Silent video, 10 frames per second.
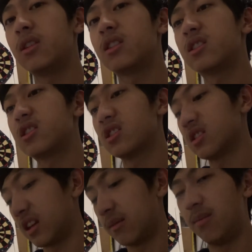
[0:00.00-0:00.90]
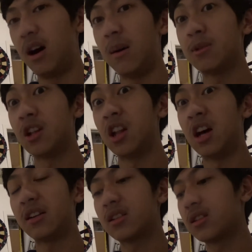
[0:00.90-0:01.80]
It's just that it pops a
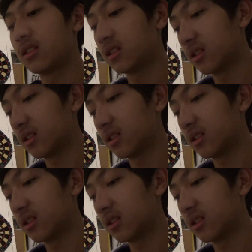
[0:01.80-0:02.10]
lot.